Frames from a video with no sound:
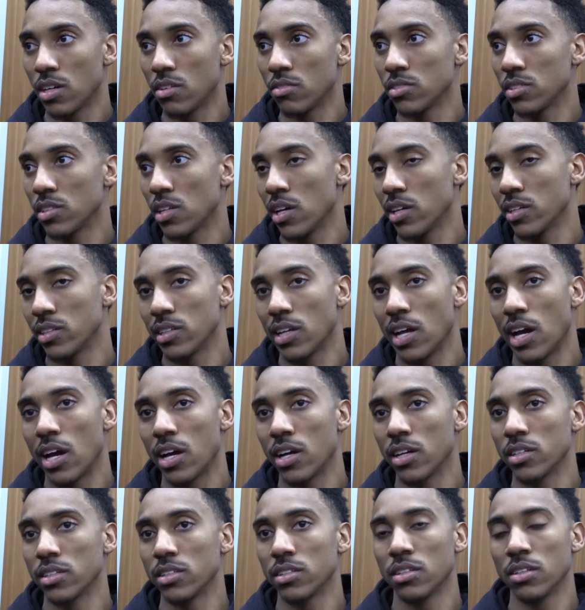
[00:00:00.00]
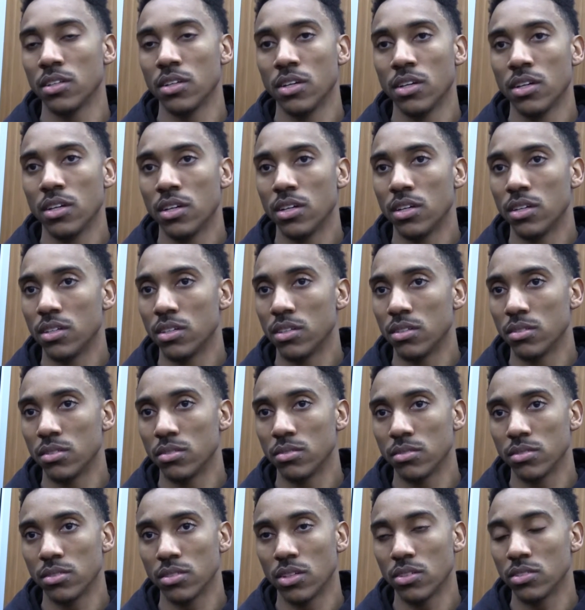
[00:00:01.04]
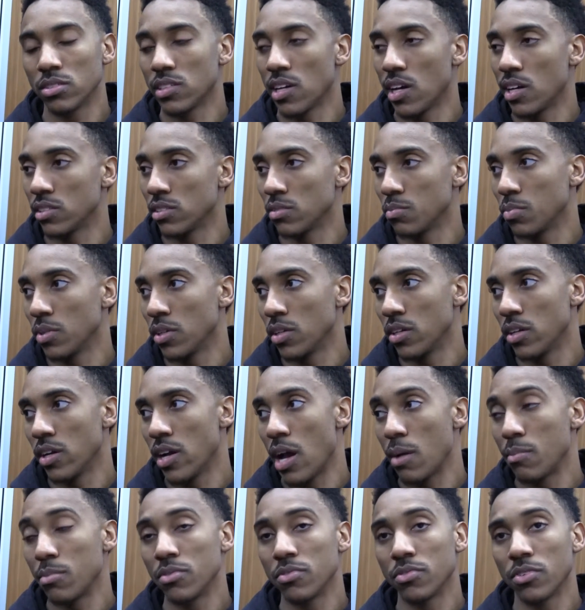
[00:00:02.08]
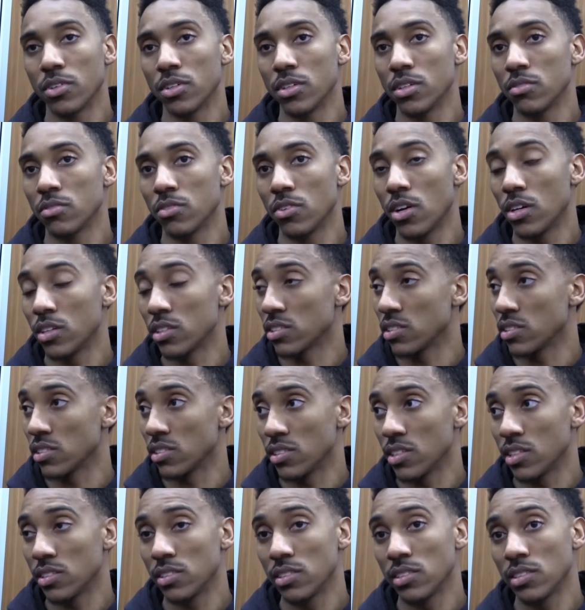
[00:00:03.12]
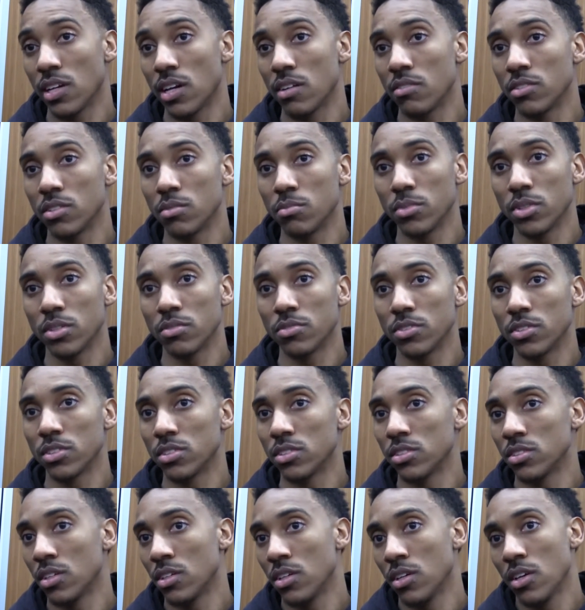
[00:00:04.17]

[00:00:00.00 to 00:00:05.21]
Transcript: I was like 9. You know, talented player, happy for him for all the success he's having in Memphis.